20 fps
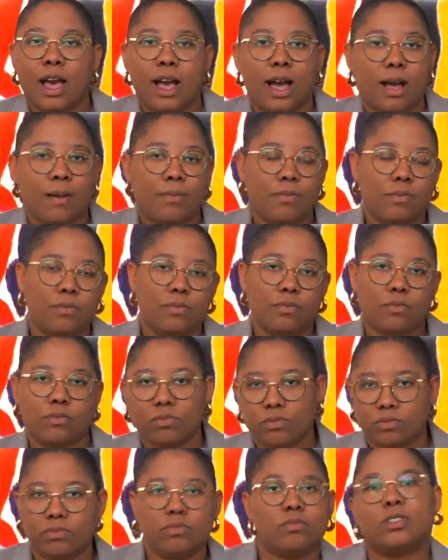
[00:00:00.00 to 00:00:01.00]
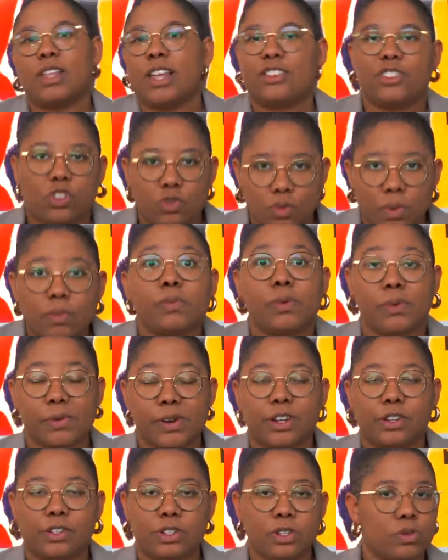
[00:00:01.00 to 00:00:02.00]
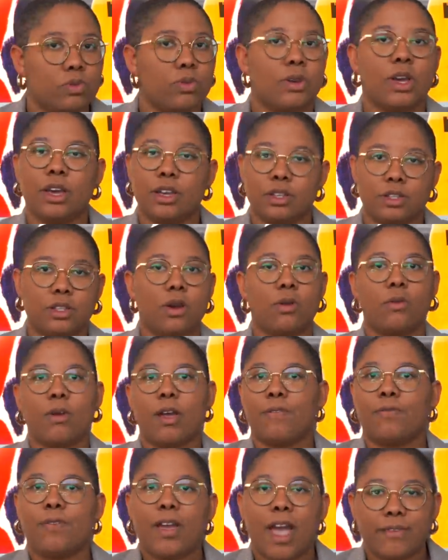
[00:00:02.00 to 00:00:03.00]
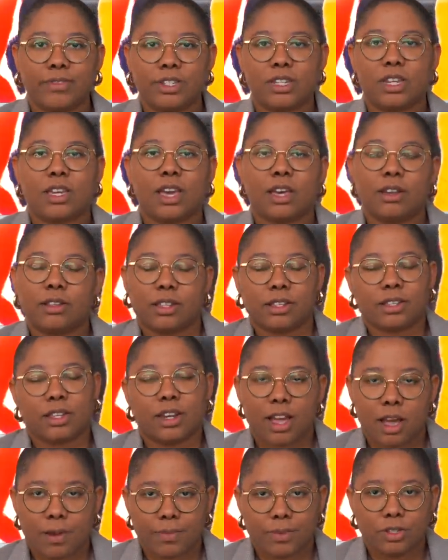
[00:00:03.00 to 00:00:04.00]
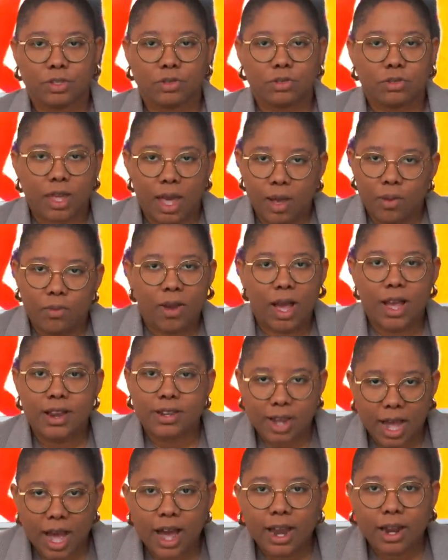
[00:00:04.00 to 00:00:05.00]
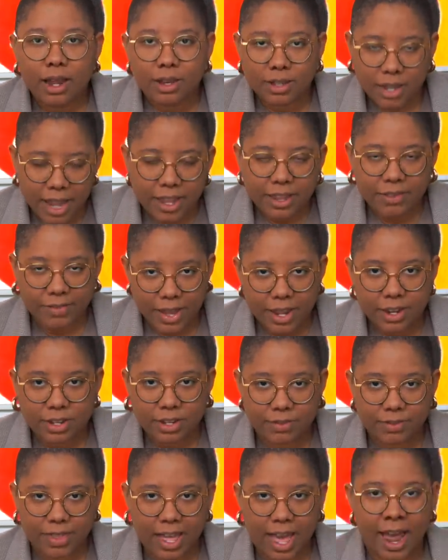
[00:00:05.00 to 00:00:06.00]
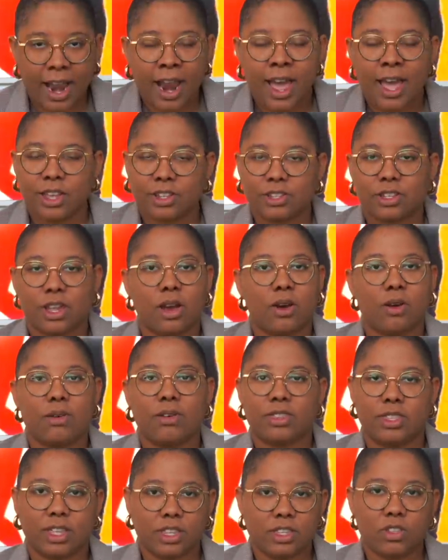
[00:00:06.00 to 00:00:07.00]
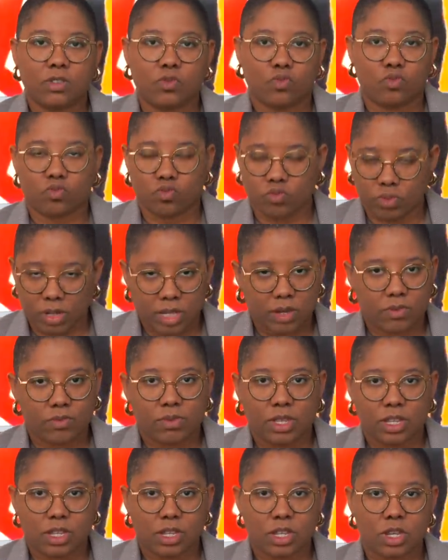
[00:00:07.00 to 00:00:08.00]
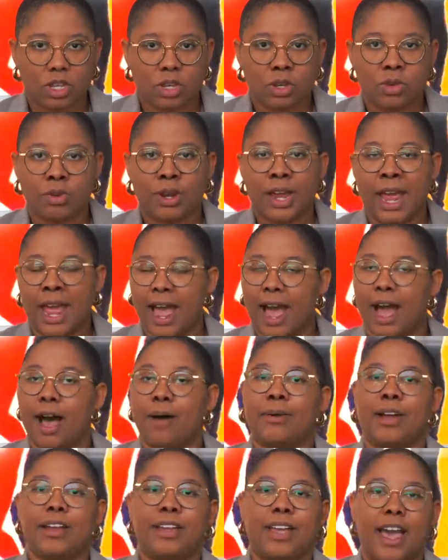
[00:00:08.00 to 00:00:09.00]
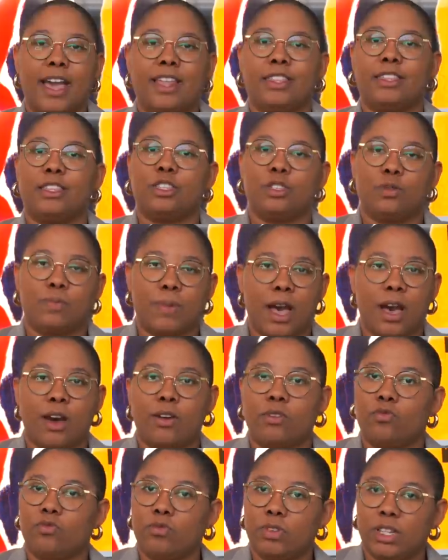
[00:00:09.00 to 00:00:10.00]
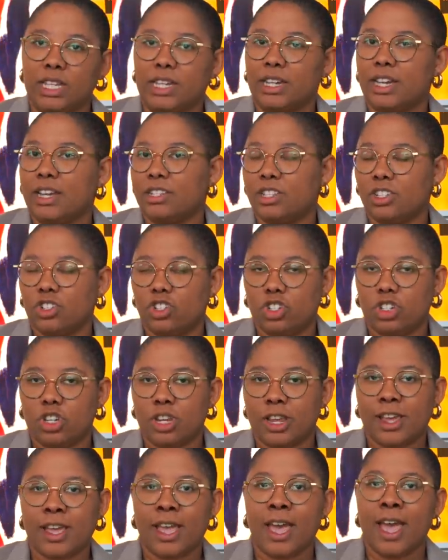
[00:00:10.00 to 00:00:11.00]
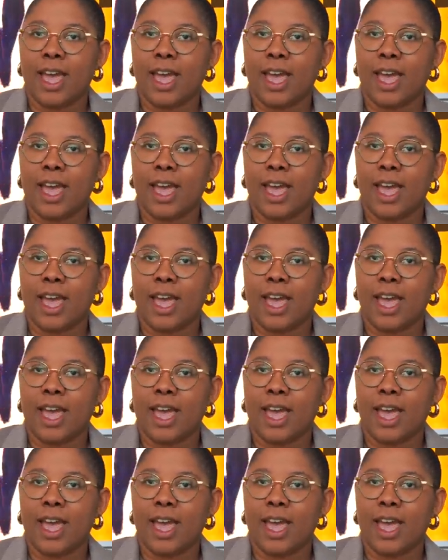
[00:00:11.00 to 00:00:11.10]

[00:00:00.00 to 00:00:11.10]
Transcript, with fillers: Um, that's just what we want to do. So if we have a tea kettle that's going to help us do that, why not take advantage of that? So this is really, really cute. Um, again, the spout, really nice and chic.